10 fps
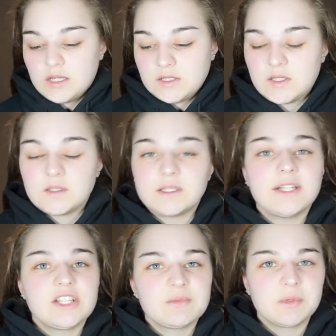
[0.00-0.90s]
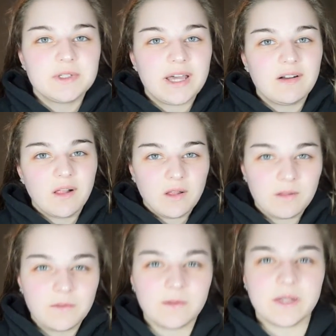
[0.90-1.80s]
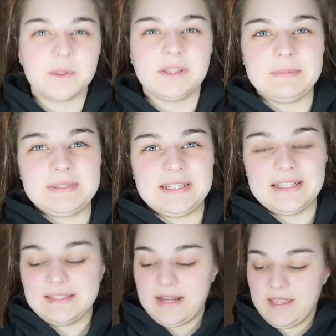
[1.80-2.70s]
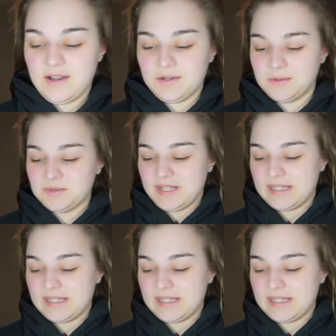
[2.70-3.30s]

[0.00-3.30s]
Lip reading: So I just pulled out all of the liquid lipsticks that I own.